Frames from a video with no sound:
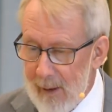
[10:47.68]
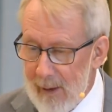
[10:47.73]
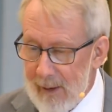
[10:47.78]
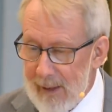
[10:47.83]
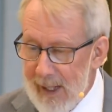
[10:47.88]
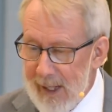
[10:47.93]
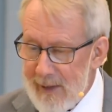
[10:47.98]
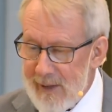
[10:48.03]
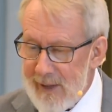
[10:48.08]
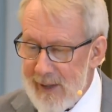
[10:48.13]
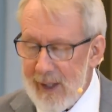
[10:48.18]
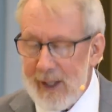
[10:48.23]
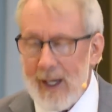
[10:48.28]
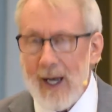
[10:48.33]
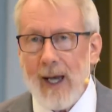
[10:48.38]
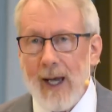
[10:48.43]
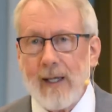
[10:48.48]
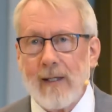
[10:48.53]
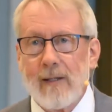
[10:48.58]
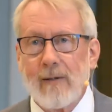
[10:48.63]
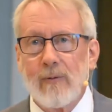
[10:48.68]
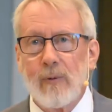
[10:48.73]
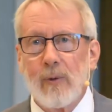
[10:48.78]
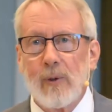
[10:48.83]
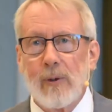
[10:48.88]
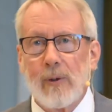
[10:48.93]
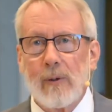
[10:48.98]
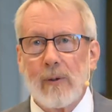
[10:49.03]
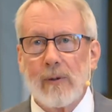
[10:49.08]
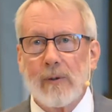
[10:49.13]
That's the kind of
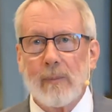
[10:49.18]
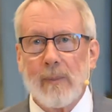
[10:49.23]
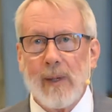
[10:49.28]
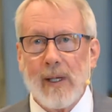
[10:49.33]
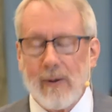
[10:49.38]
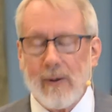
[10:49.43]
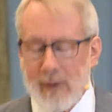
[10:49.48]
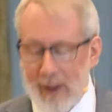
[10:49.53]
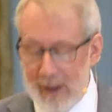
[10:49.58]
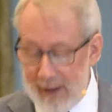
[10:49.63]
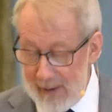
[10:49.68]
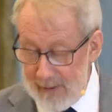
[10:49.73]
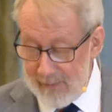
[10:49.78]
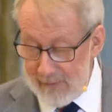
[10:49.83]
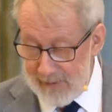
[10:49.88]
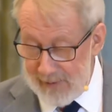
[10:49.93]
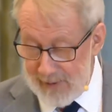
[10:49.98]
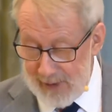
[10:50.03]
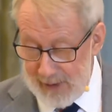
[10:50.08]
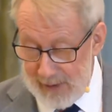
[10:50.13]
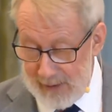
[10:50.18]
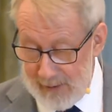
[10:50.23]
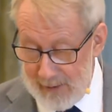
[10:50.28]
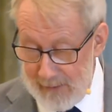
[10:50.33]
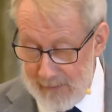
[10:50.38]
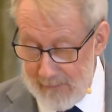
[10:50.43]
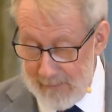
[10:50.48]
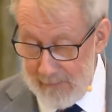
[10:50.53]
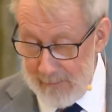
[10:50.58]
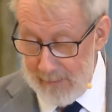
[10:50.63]
world Mary lived in,
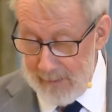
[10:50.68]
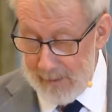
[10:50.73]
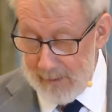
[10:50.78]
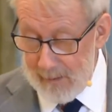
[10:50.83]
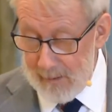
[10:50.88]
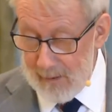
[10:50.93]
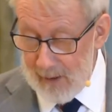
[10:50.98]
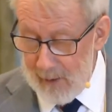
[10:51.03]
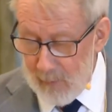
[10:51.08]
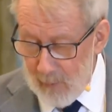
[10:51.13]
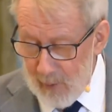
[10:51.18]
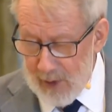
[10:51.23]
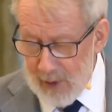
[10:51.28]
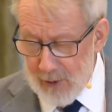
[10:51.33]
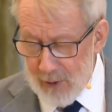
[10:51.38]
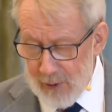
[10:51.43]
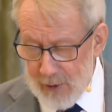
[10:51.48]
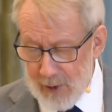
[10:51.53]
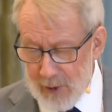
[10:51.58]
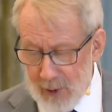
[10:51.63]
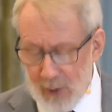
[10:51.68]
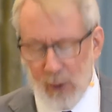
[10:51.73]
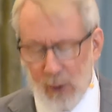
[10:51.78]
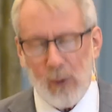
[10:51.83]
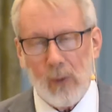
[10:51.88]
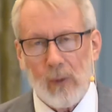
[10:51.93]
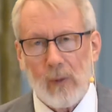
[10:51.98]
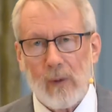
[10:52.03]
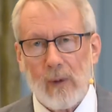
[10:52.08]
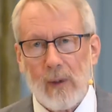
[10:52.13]
and we do
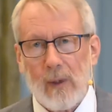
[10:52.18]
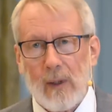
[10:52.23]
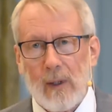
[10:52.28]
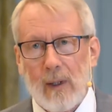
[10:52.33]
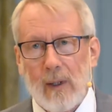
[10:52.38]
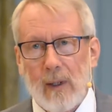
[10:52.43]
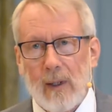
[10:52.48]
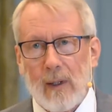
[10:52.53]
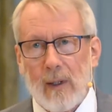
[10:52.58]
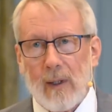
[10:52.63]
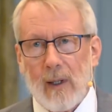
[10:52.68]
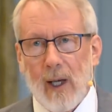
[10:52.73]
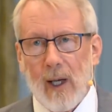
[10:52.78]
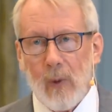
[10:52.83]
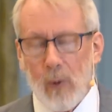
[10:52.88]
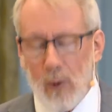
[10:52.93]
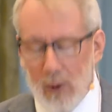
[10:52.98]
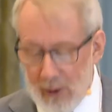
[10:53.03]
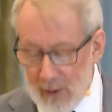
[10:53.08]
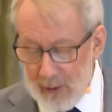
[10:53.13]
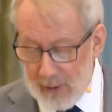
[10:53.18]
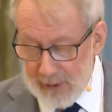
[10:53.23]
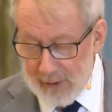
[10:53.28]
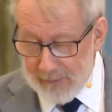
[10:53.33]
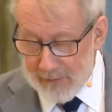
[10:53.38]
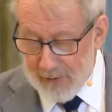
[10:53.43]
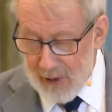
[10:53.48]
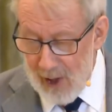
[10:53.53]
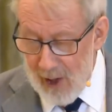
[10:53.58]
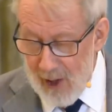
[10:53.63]
too. A world
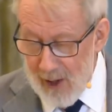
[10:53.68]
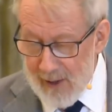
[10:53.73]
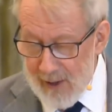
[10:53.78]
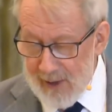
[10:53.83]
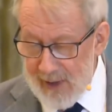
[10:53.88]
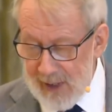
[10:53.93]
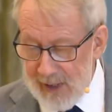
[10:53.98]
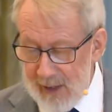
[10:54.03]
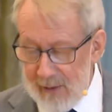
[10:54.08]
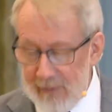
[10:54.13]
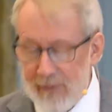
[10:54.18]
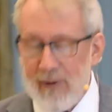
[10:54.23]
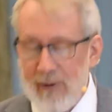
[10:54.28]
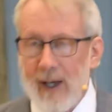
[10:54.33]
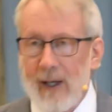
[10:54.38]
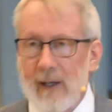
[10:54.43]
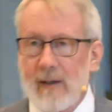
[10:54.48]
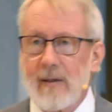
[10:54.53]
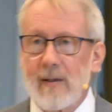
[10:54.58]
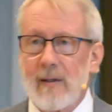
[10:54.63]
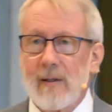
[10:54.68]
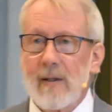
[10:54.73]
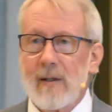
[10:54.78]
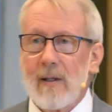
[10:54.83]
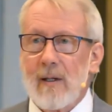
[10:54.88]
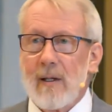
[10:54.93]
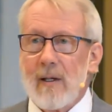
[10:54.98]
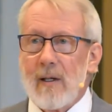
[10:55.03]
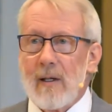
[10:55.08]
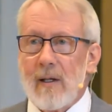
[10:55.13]
of cause and effect,
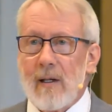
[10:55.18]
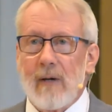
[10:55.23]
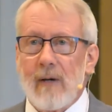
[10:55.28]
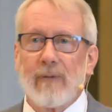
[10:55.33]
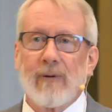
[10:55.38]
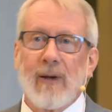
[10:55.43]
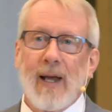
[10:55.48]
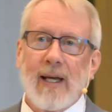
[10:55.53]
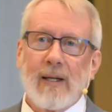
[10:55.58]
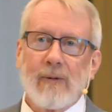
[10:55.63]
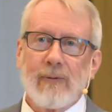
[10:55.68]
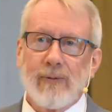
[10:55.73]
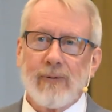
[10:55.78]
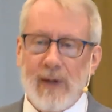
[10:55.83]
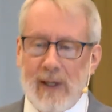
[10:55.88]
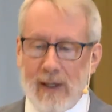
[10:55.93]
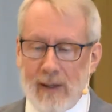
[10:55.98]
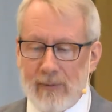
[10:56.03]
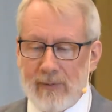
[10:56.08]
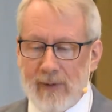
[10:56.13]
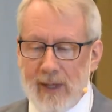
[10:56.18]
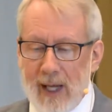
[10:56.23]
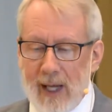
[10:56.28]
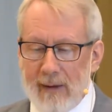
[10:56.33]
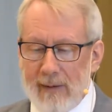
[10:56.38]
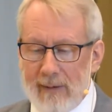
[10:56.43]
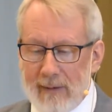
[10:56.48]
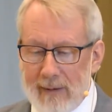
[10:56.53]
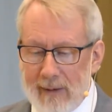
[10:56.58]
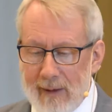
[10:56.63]
of life and of
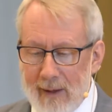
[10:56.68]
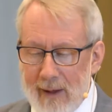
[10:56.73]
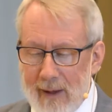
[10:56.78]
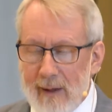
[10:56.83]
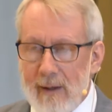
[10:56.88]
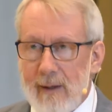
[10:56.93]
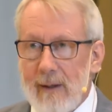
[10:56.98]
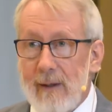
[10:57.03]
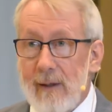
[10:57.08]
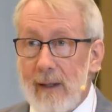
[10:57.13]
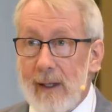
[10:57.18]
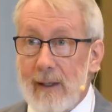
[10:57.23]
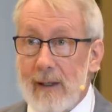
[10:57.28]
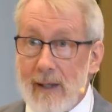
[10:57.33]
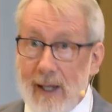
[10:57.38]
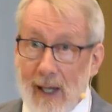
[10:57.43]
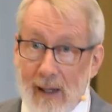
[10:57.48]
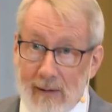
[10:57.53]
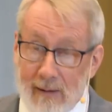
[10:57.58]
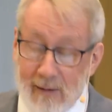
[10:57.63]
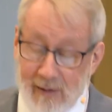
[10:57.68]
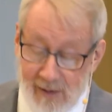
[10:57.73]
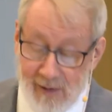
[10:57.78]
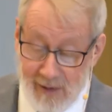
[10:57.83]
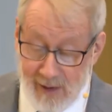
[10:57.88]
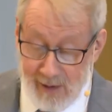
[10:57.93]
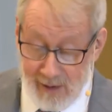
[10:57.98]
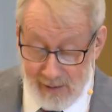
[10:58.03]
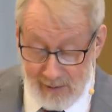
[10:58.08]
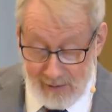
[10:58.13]
death, and death
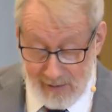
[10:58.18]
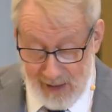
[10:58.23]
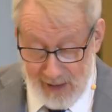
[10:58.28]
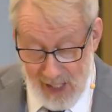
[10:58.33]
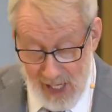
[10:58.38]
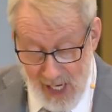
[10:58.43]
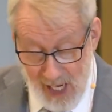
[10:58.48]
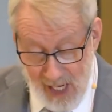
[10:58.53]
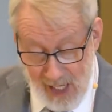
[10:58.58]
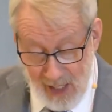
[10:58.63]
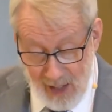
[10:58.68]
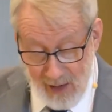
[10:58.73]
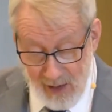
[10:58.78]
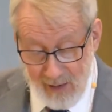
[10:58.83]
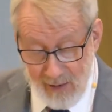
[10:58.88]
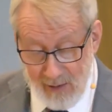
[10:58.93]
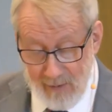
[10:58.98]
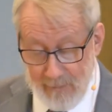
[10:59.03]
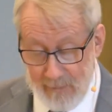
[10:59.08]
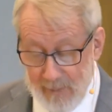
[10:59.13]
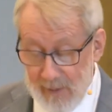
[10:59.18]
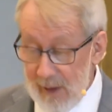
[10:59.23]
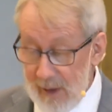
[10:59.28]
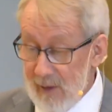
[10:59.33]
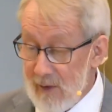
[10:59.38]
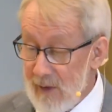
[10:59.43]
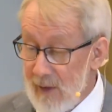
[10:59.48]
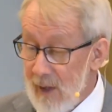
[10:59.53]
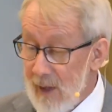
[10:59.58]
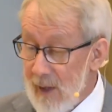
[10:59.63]
is the end.
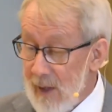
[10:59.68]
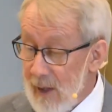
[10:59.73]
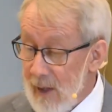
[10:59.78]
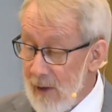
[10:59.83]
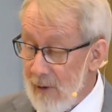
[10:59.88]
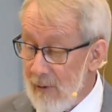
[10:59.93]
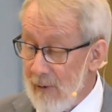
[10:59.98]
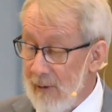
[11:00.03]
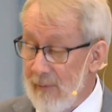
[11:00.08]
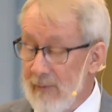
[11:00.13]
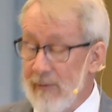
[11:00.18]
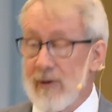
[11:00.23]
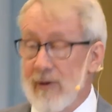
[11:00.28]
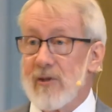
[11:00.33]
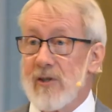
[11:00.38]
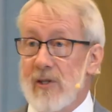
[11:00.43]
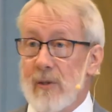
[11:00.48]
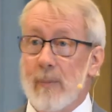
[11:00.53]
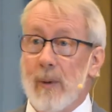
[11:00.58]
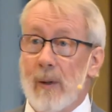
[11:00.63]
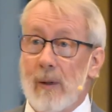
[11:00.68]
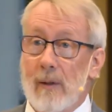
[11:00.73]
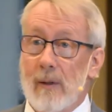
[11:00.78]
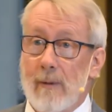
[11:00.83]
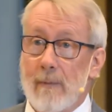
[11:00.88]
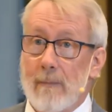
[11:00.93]
It's irreversible.